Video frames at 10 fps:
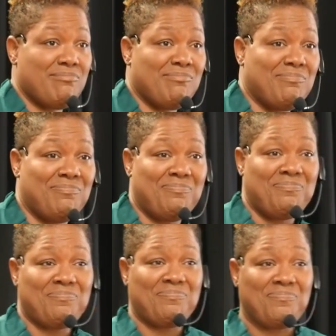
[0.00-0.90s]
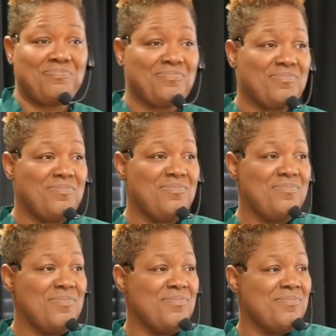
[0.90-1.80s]

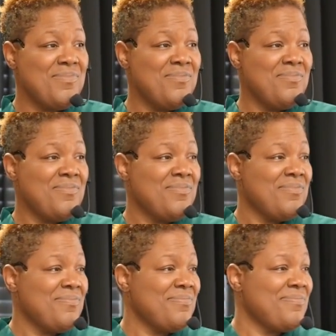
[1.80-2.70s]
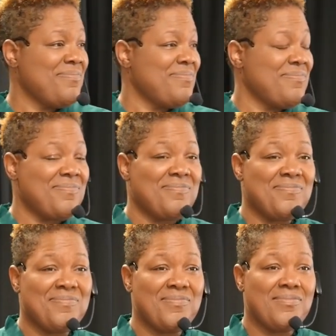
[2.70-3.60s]

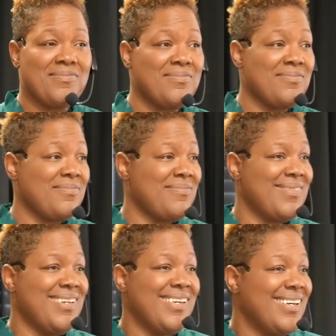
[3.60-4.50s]
No one is speaking in this clip.